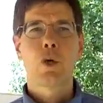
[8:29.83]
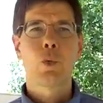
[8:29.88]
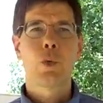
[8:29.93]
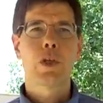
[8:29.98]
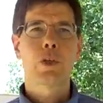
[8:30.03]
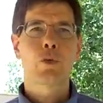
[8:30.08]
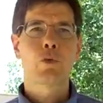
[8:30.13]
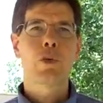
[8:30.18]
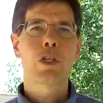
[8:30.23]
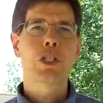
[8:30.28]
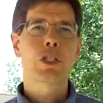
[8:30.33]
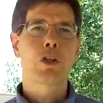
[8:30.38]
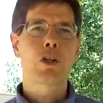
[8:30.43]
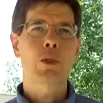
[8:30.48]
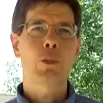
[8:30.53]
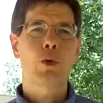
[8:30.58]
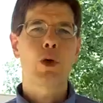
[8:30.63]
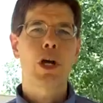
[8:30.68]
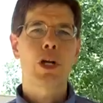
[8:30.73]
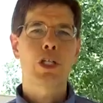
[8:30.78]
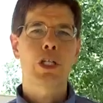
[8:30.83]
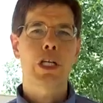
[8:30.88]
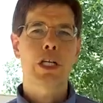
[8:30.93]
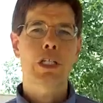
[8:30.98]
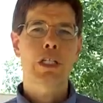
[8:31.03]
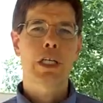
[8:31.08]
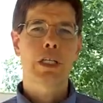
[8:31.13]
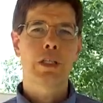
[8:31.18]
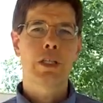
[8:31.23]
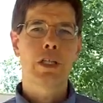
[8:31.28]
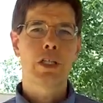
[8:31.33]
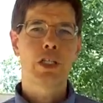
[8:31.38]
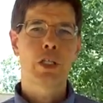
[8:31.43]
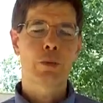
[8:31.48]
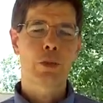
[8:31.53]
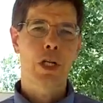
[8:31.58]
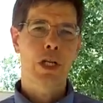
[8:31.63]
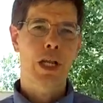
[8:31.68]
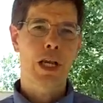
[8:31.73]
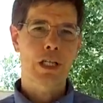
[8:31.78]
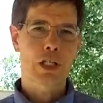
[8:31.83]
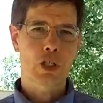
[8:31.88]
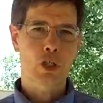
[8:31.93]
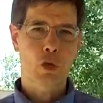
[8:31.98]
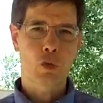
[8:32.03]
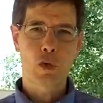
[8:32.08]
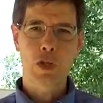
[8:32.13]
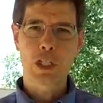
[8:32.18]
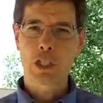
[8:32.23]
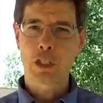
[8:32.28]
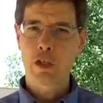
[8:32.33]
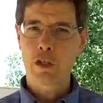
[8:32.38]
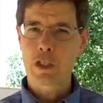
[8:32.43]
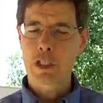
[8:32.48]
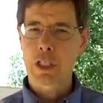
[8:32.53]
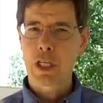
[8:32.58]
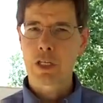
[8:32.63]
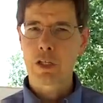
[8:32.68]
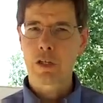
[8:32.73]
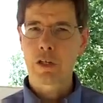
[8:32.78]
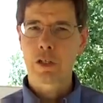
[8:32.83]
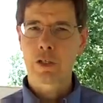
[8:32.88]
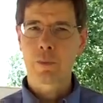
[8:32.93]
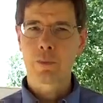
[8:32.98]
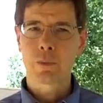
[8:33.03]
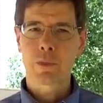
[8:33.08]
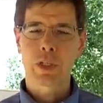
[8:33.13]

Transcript: with research projects at the Egyptian National Research Center,